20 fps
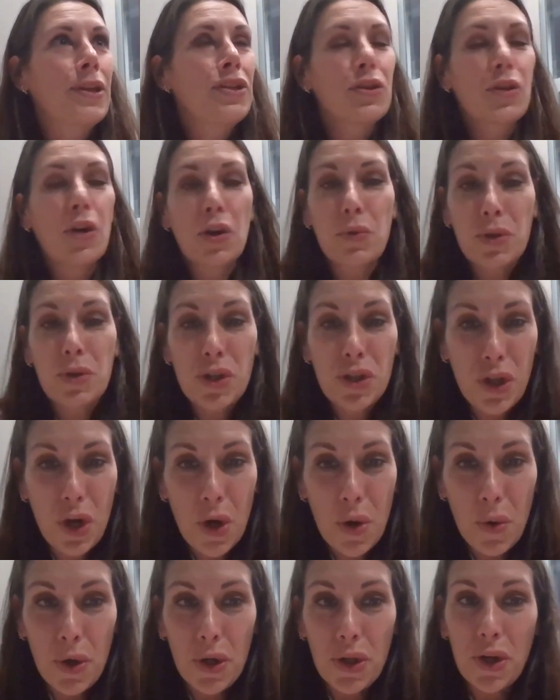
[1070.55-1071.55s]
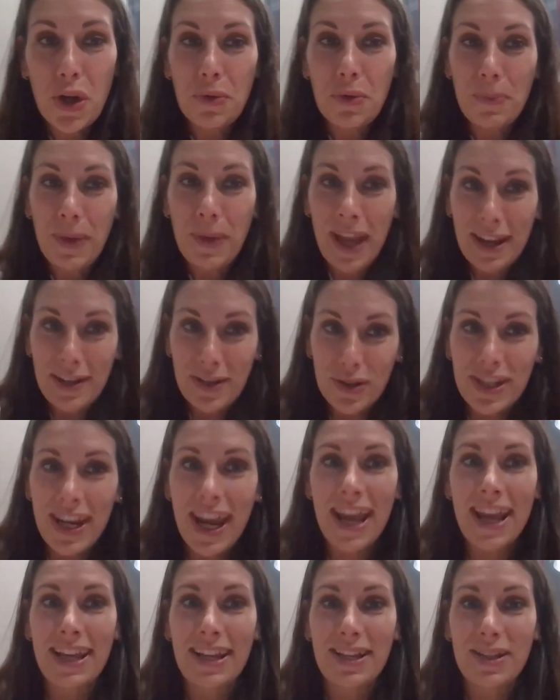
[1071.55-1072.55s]
you go to a show or you go to be
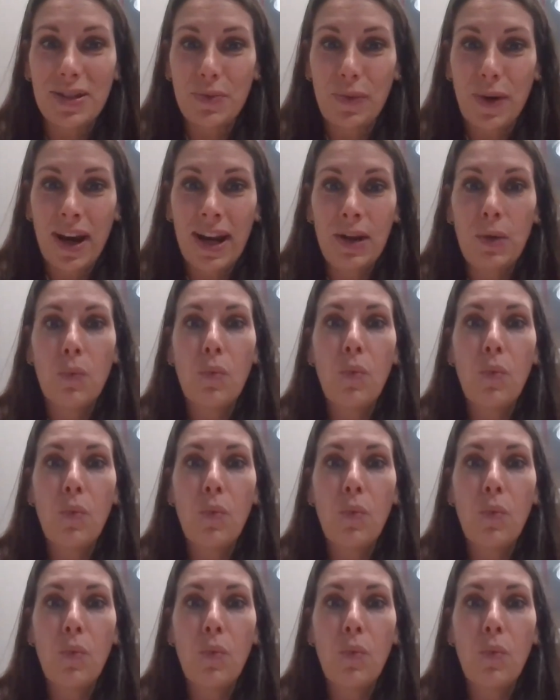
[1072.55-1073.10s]
entertained, right?